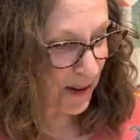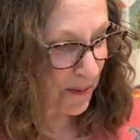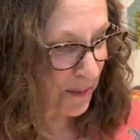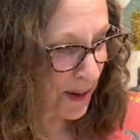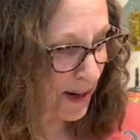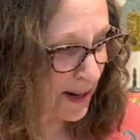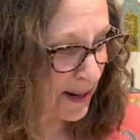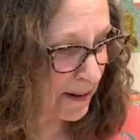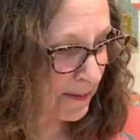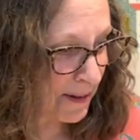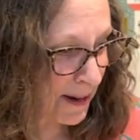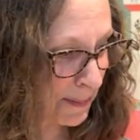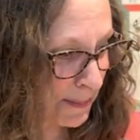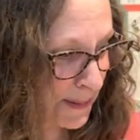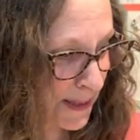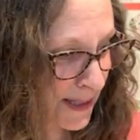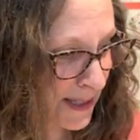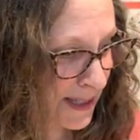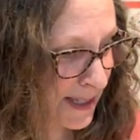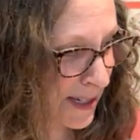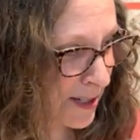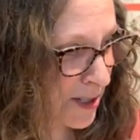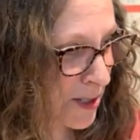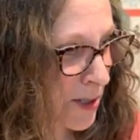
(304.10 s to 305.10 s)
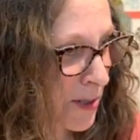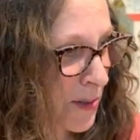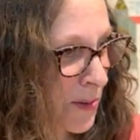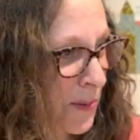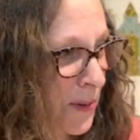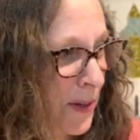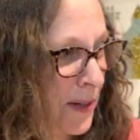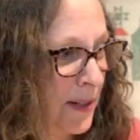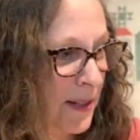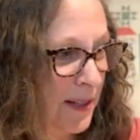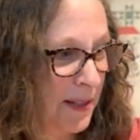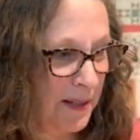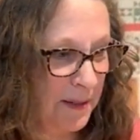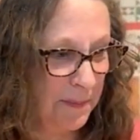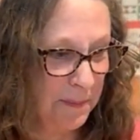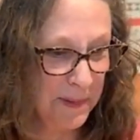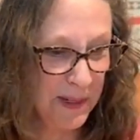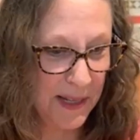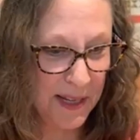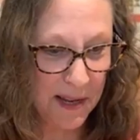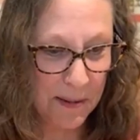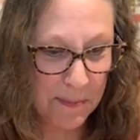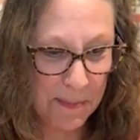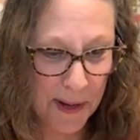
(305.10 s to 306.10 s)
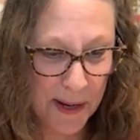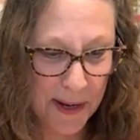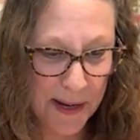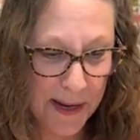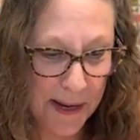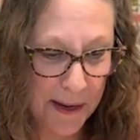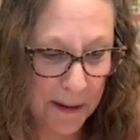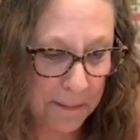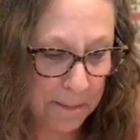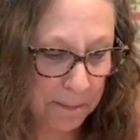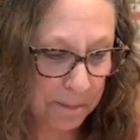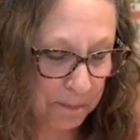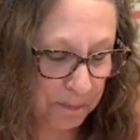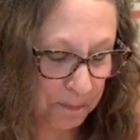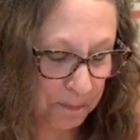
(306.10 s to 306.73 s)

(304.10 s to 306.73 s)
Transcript: what have I been stitching on? Let me get my